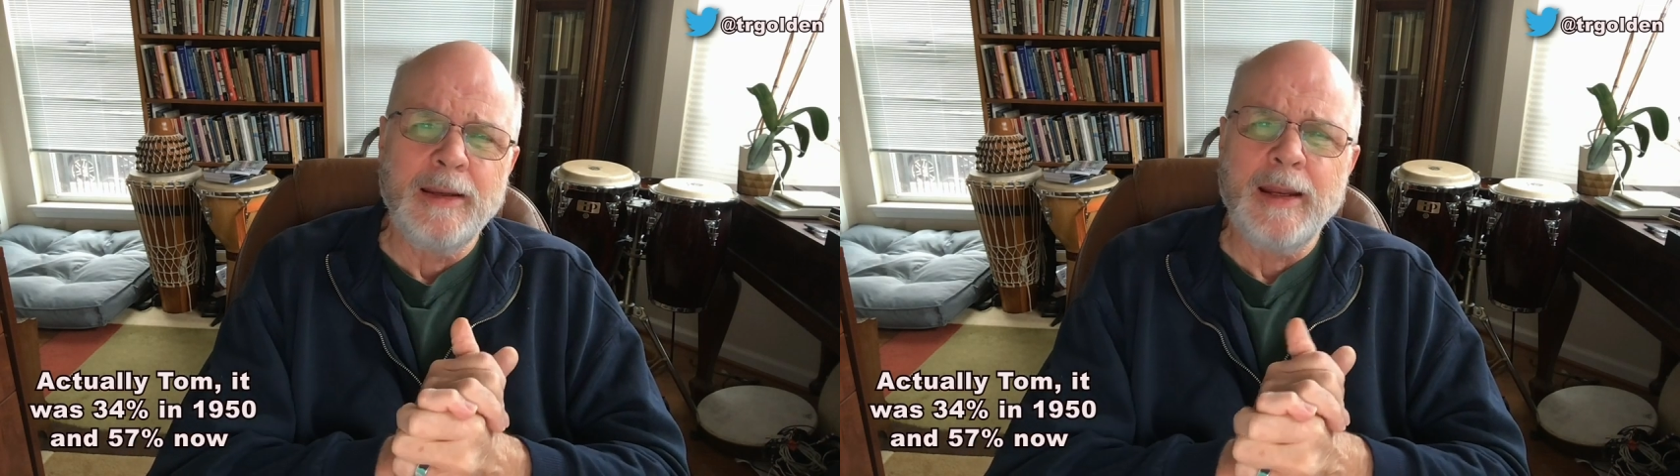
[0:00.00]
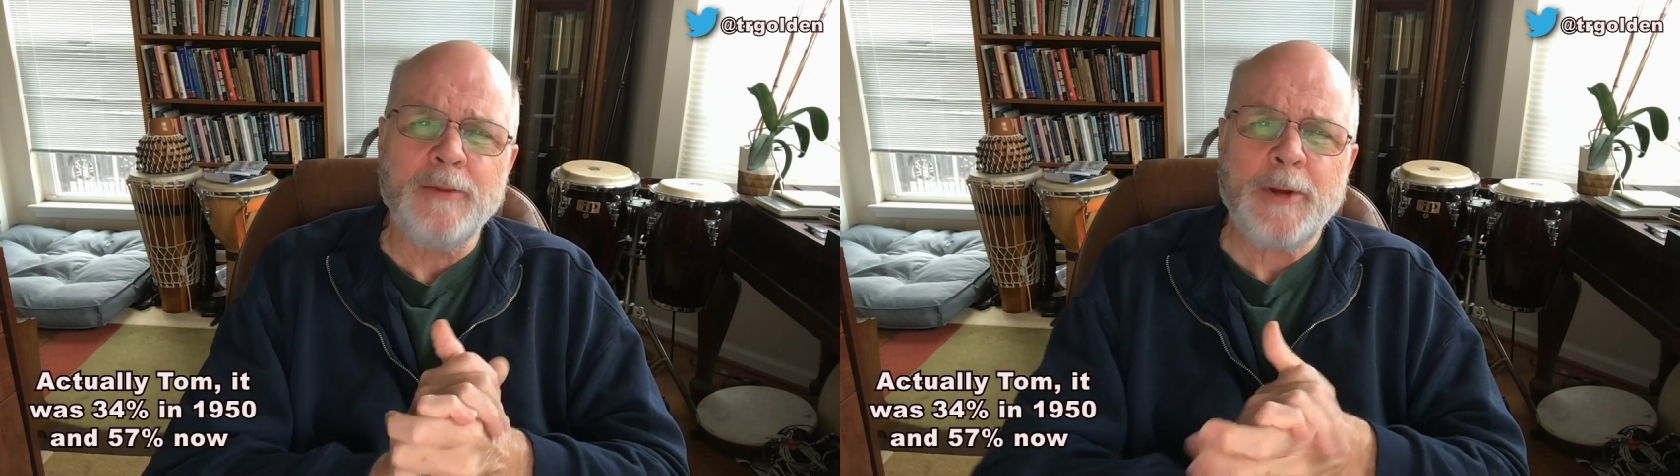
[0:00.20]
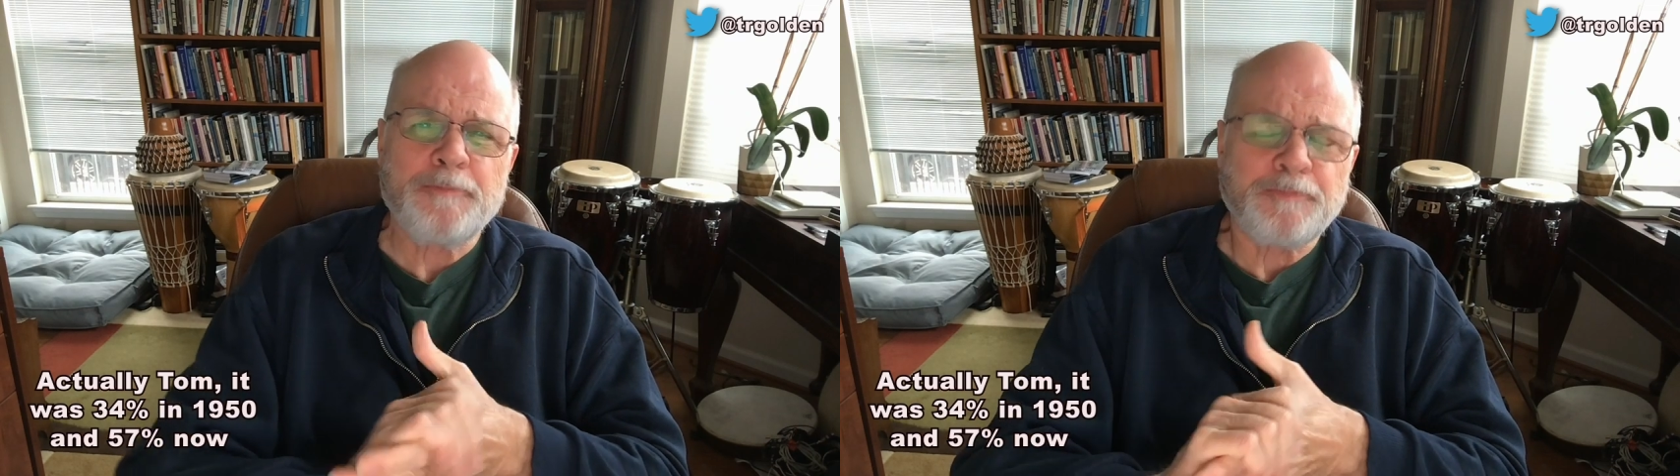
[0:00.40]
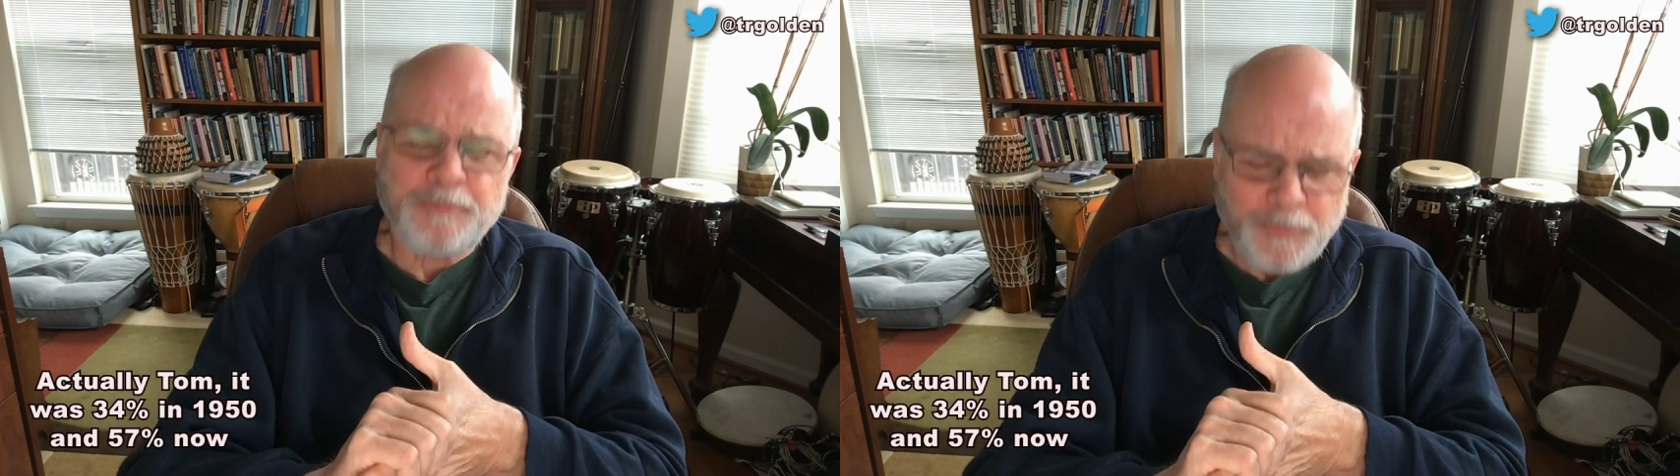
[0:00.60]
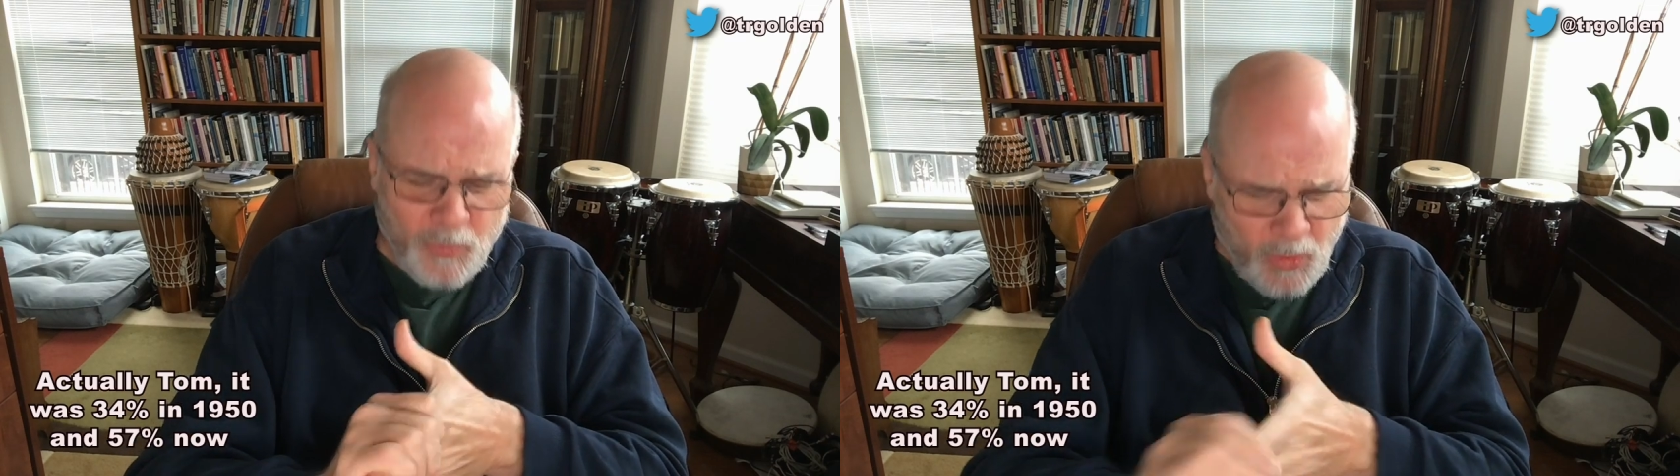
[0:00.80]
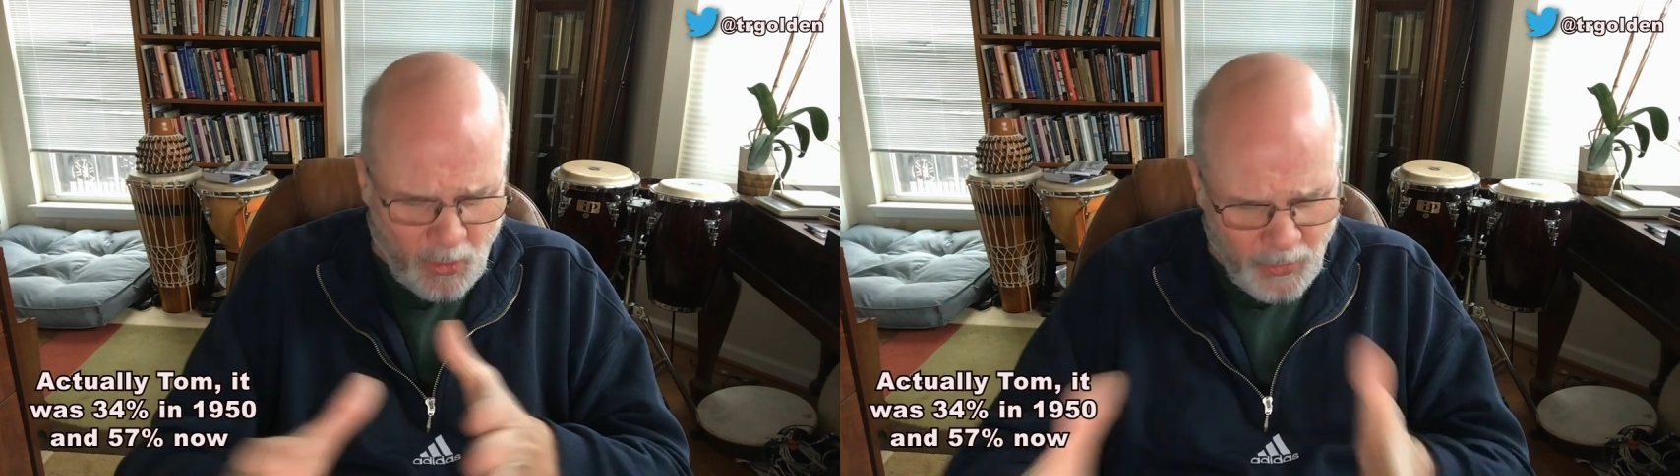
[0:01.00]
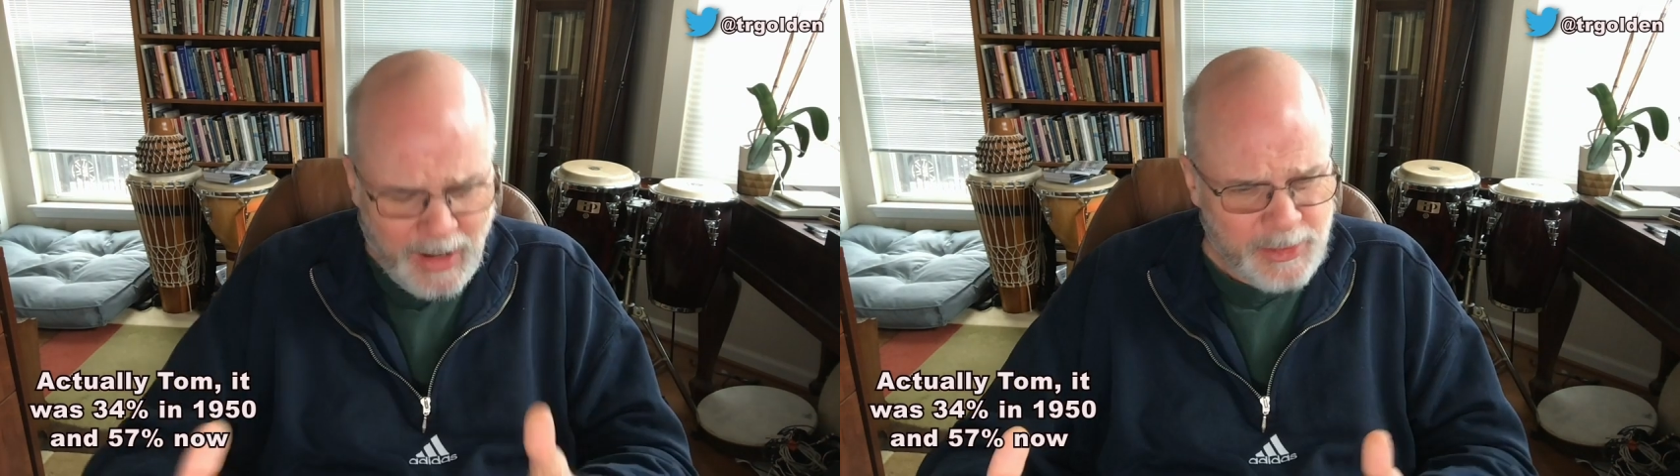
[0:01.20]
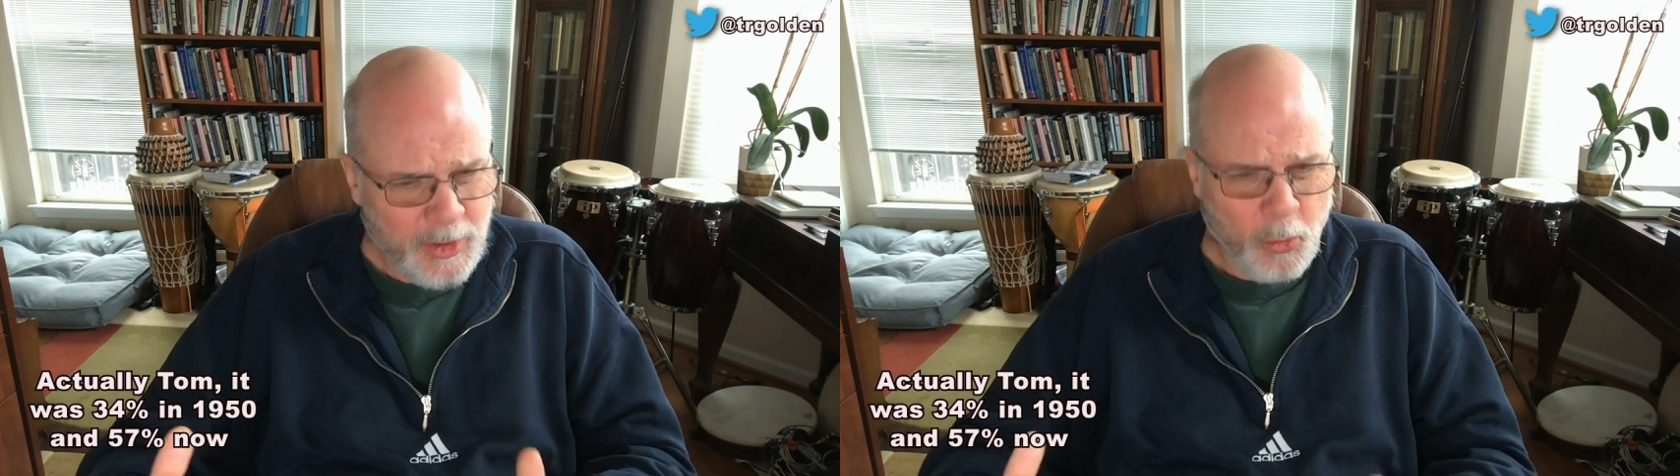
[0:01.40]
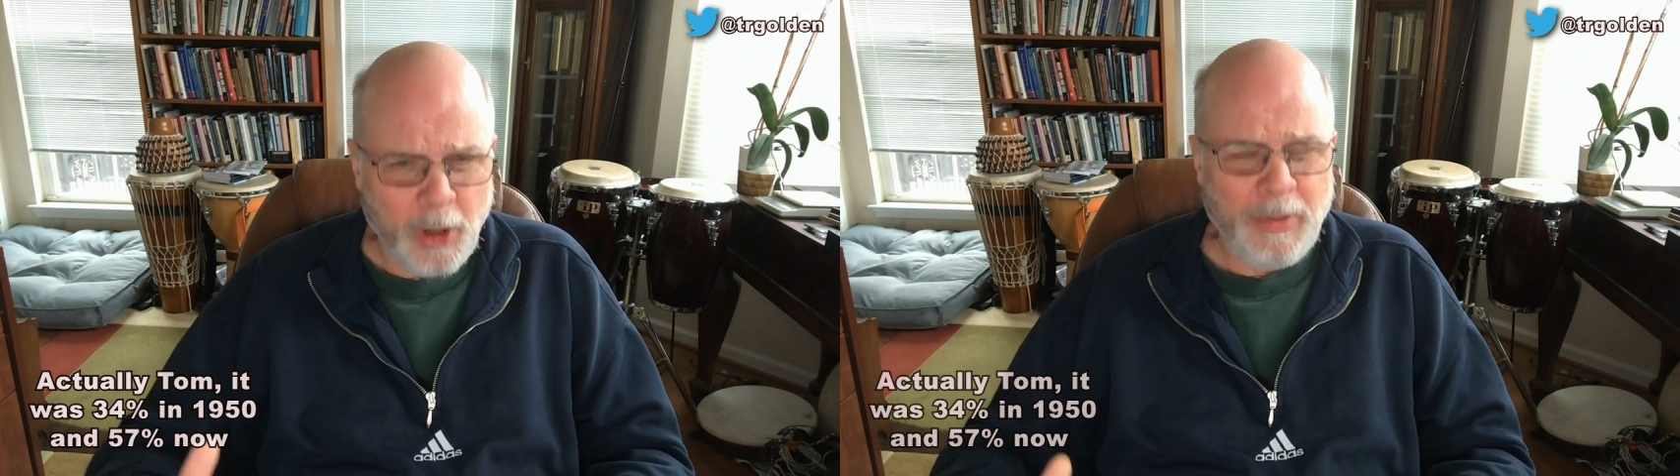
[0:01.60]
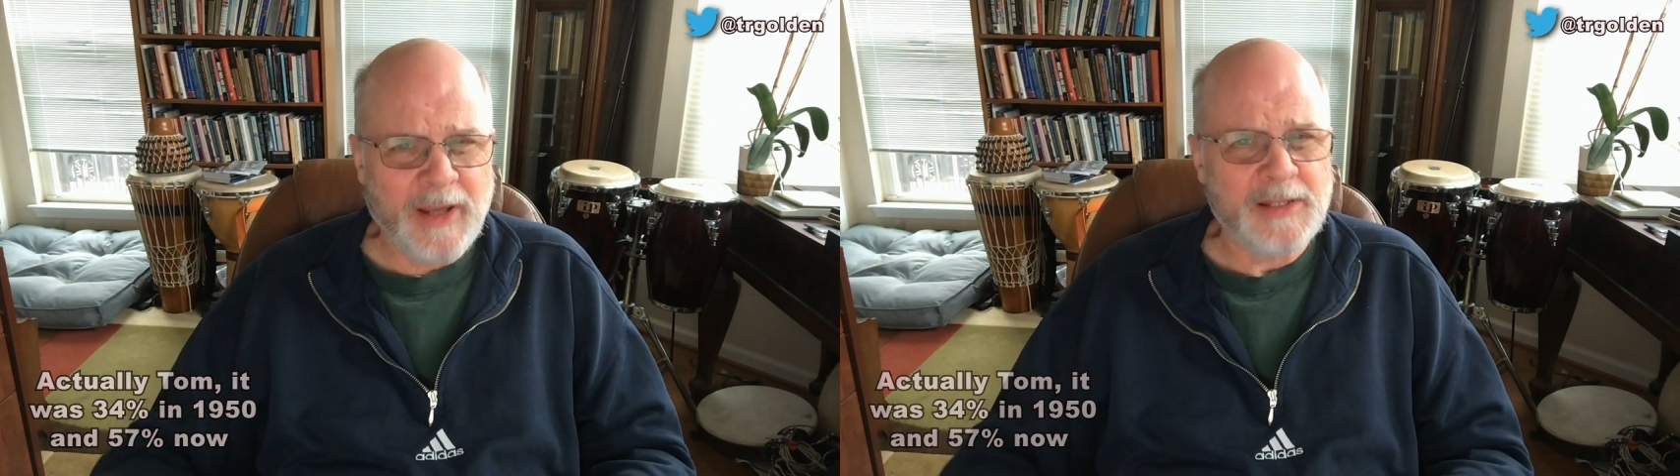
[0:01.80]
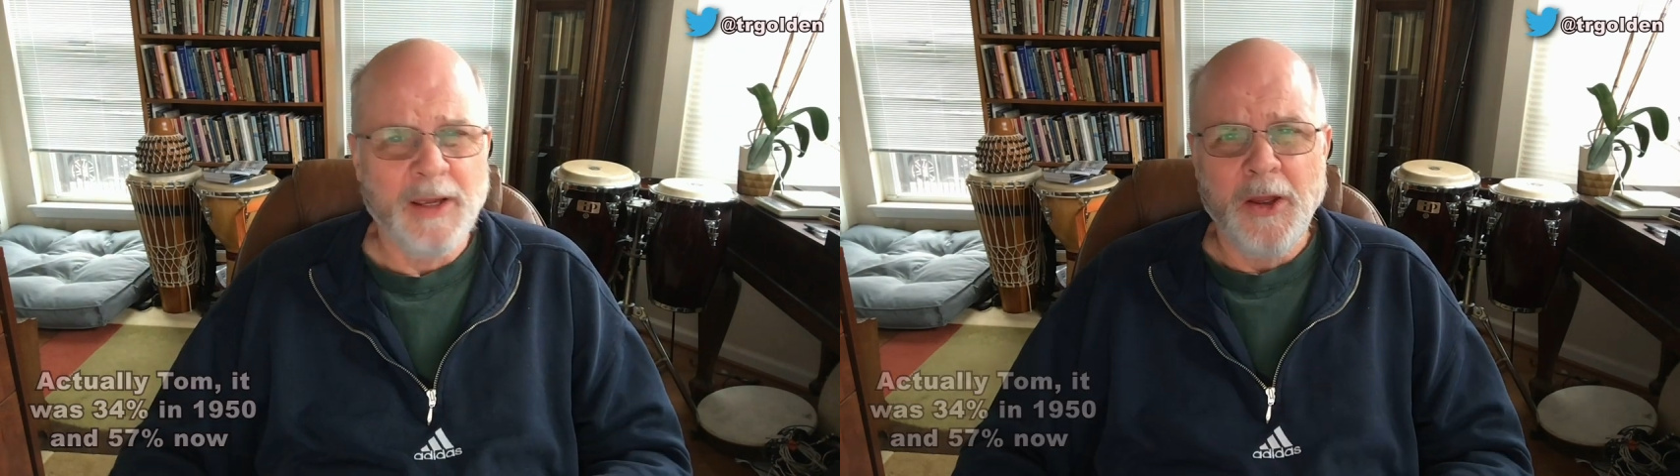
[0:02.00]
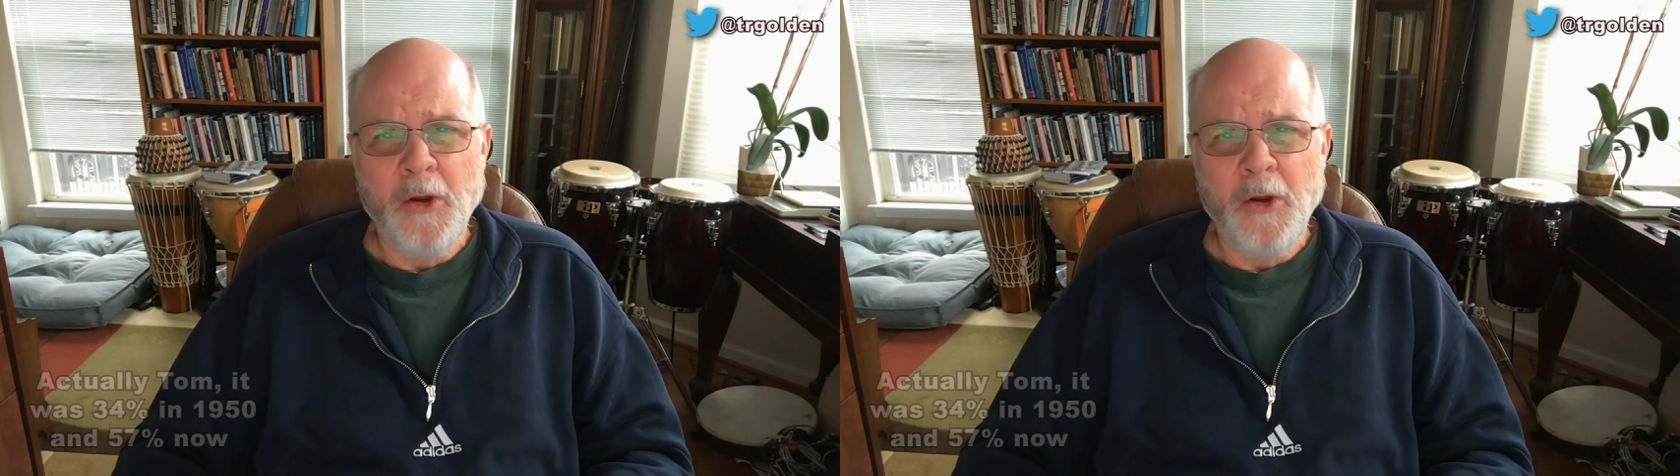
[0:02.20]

Anyway, when I was in the workplace,